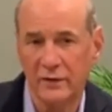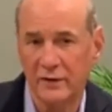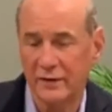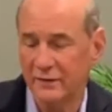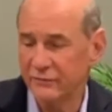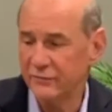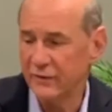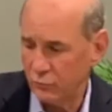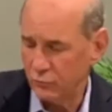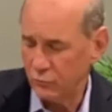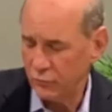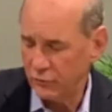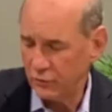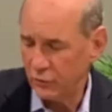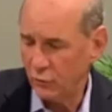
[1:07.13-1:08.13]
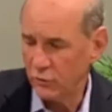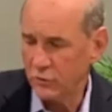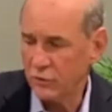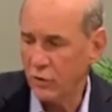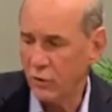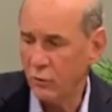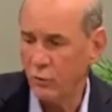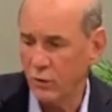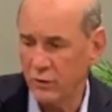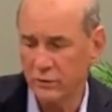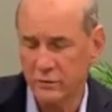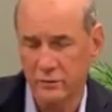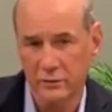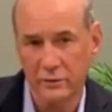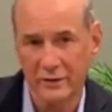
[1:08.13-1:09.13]
If your
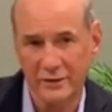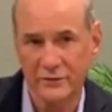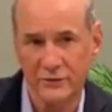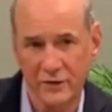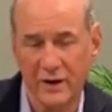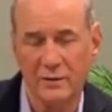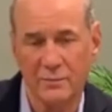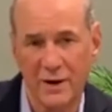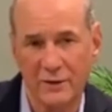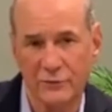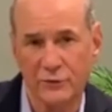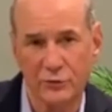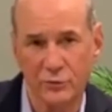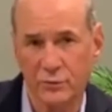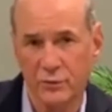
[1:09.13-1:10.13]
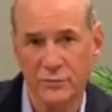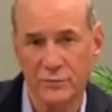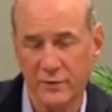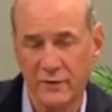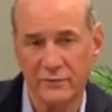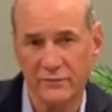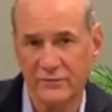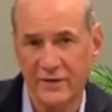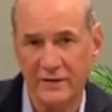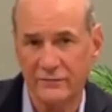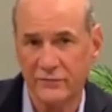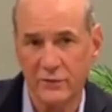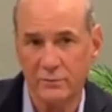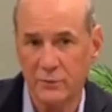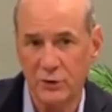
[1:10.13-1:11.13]
coworker is about 2 or 3
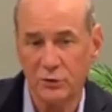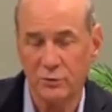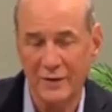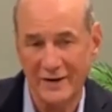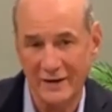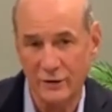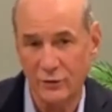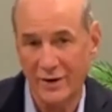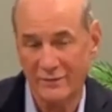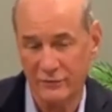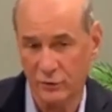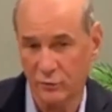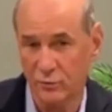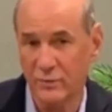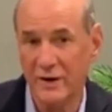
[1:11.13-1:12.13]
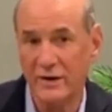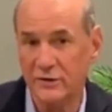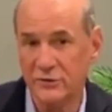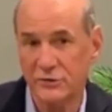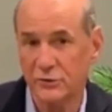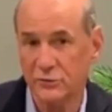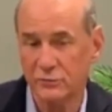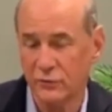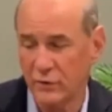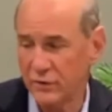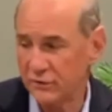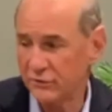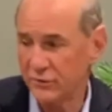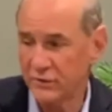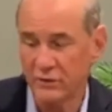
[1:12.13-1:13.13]
feet from you and you have to raise your
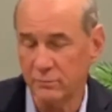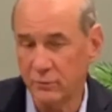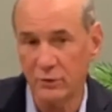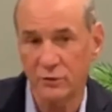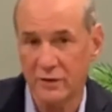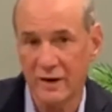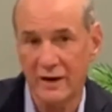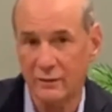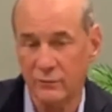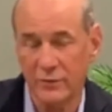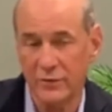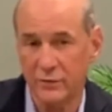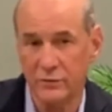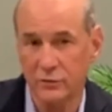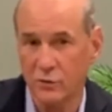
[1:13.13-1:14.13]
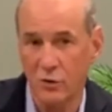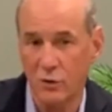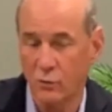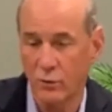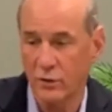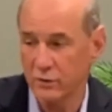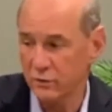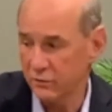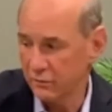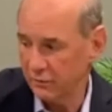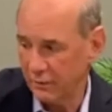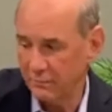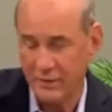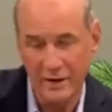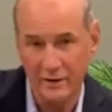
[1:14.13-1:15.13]
voice to communicate with your coworker
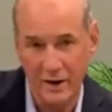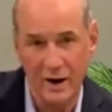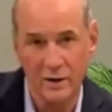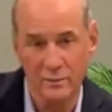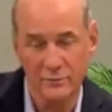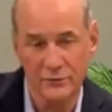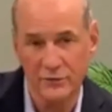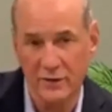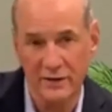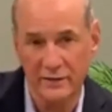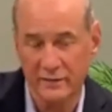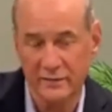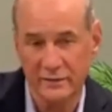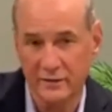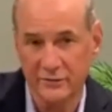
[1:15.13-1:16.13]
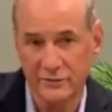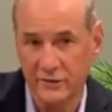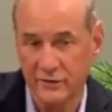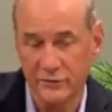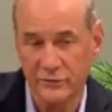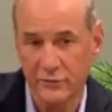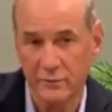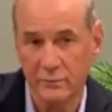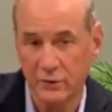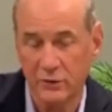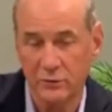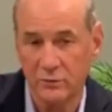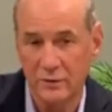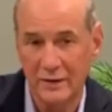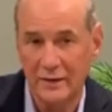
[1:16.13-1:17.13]
about arm's length distance from
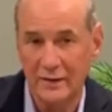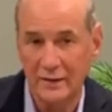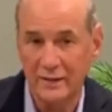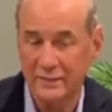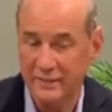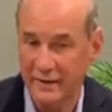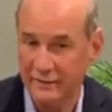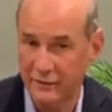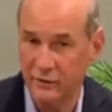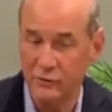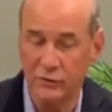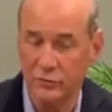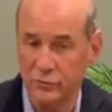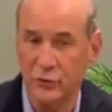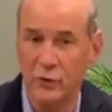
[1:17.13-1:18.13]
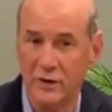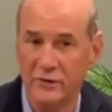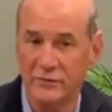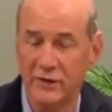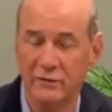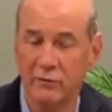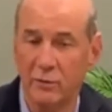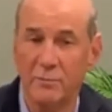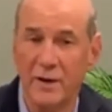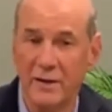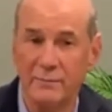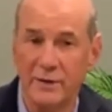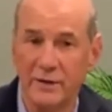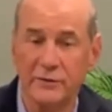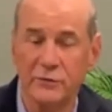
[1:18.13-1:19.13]
you, then the noise level
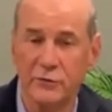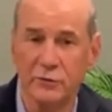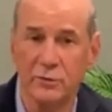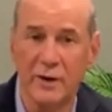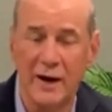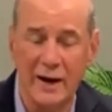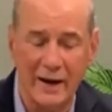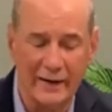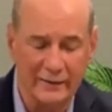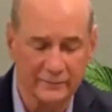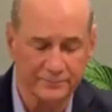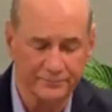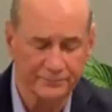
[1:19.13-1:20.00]
may be too high.